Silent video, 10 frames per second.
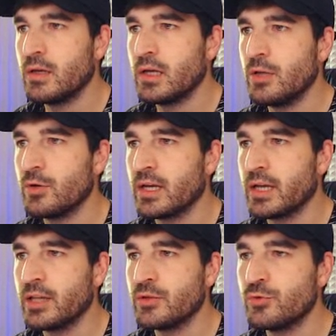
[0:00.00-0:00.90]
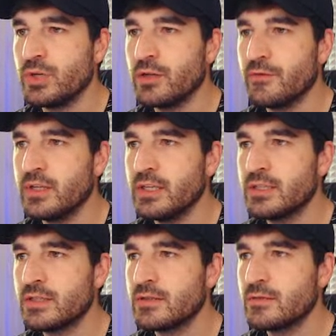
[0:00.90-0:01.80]
You can get rid of
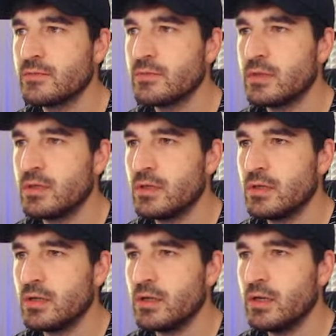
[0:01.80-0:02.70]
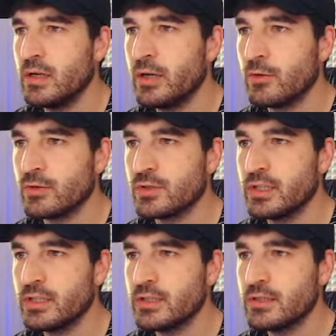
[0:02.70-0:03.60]
this, and also
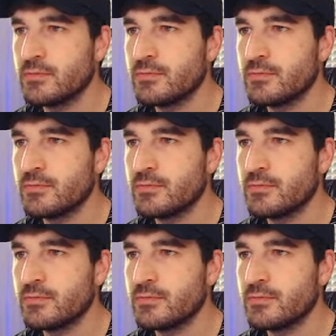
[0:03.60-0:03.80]
this,